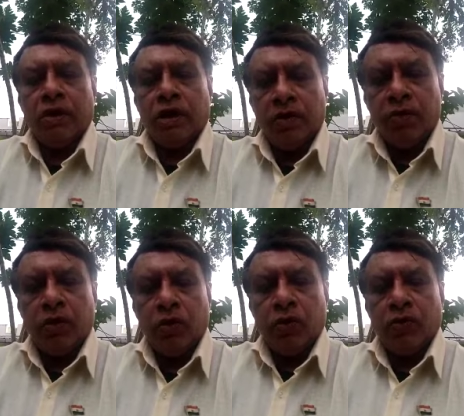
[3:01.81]
seem
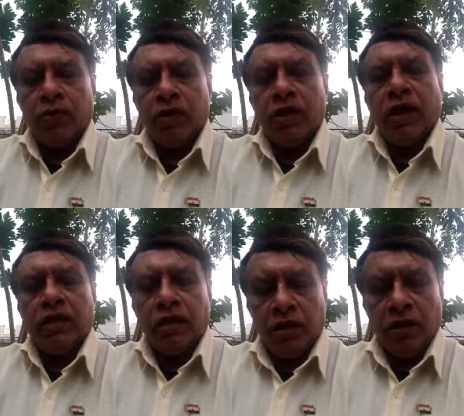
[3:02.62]
to
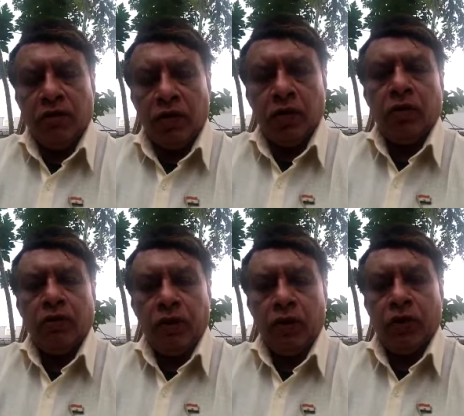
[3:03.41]
stand still without
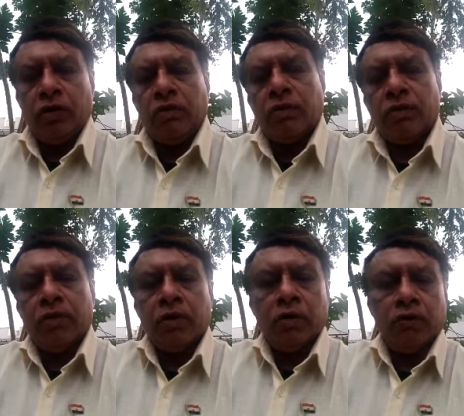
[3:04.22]
evolution
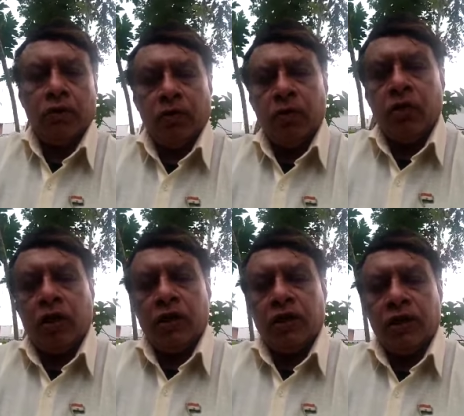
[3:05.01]
from
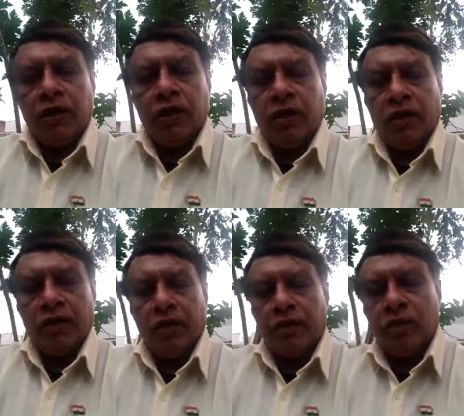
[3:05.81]
Jurassic era
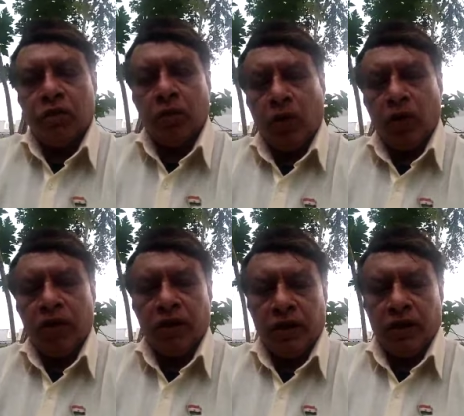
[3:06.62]
to
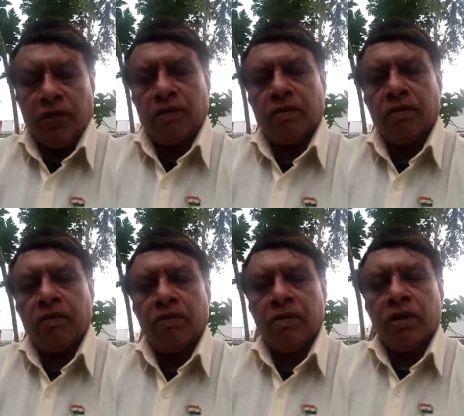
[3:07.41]
modern day,
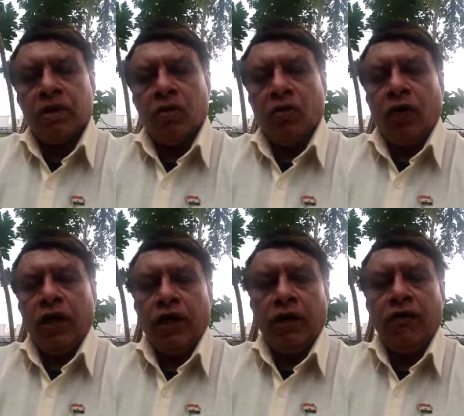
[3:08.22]

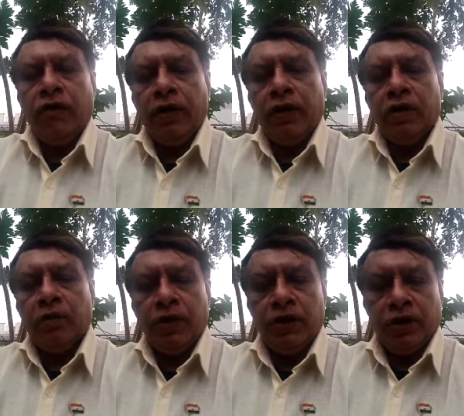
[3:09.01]
while every other
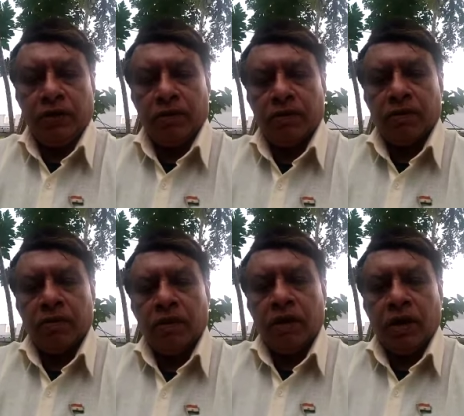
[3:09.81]
species
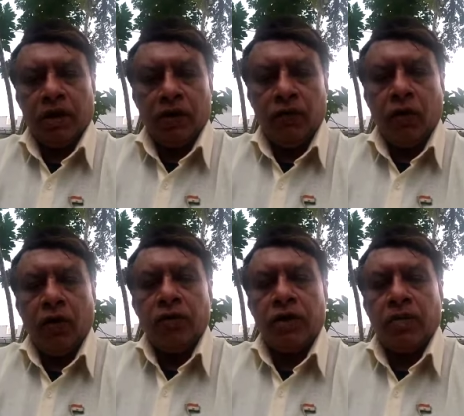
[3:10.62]
has
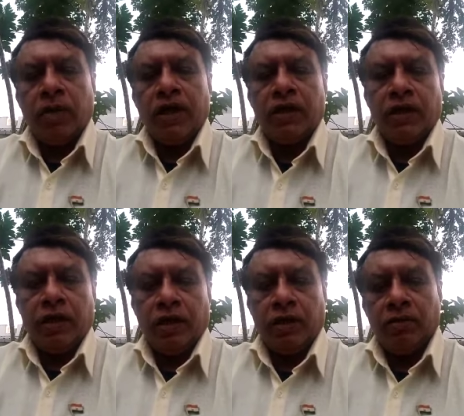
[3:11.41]
evolved
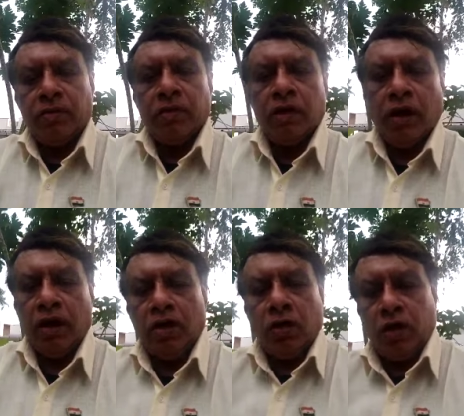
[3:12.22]
dramatically
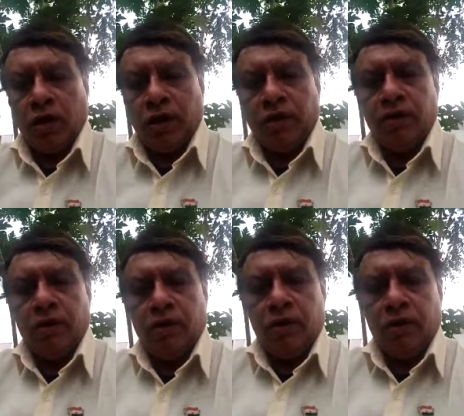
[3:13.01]
and totally.
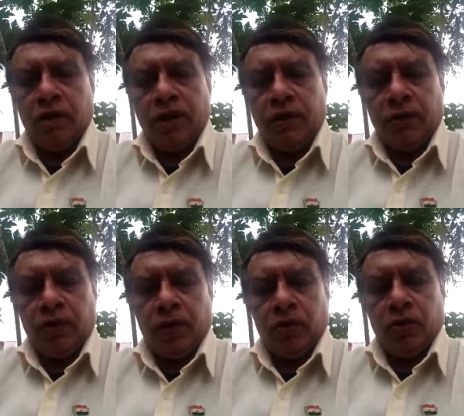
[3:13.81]
Thank you very
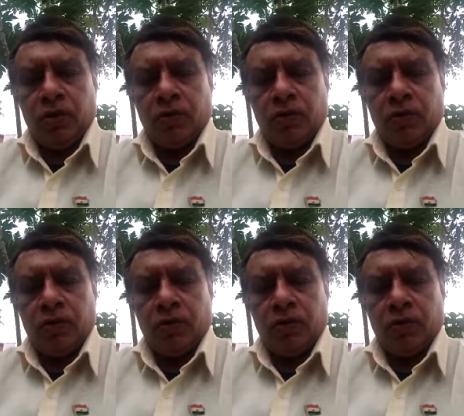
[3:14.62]
much.